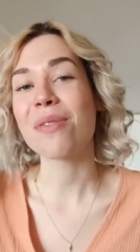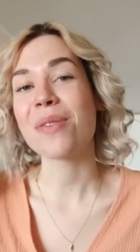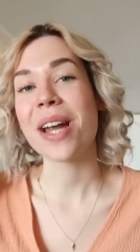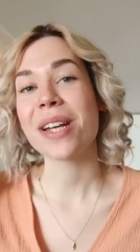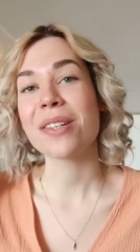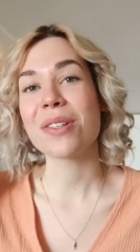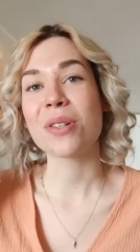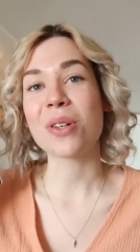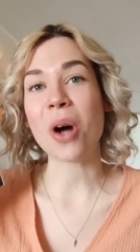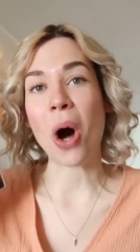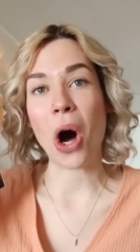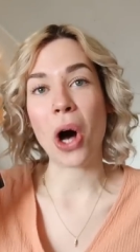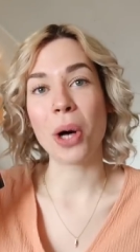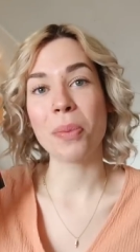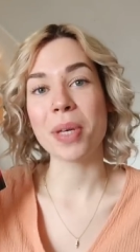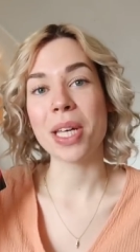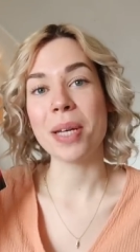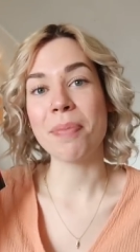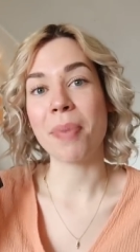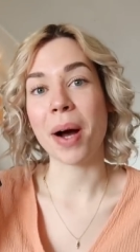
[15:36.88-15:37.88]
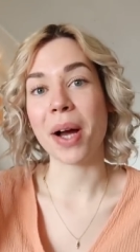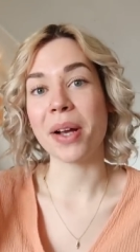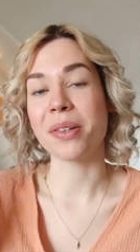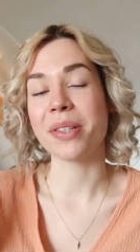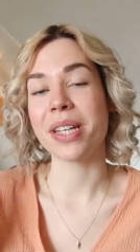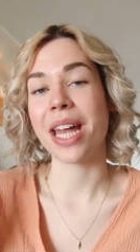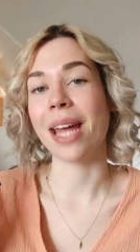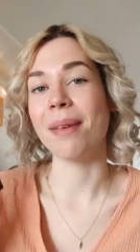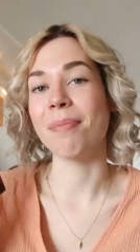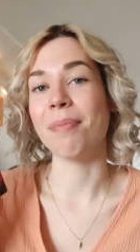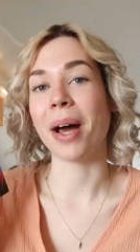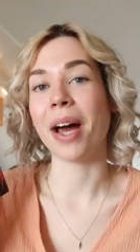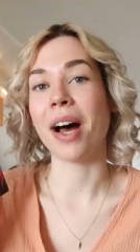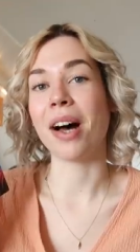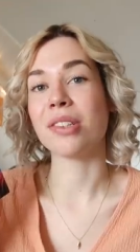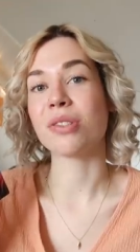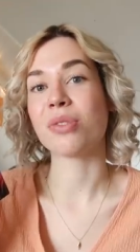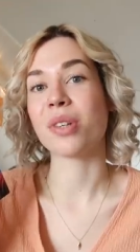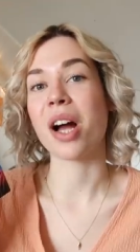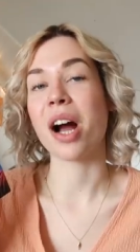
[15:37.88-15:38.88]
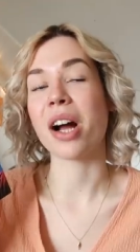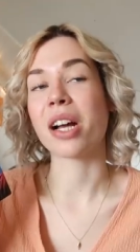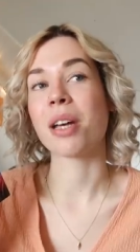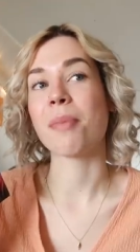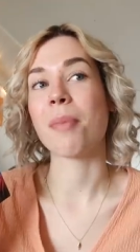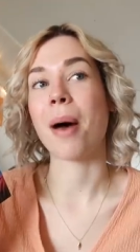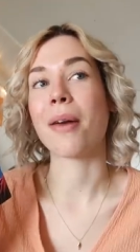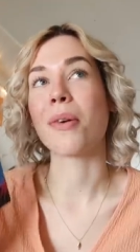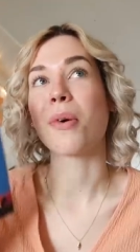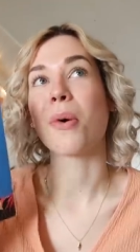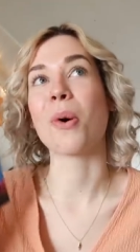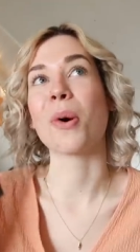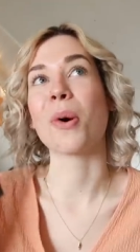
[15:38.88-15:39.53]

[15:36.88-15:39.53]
I read Call Me By Your Name by Andre Aciman,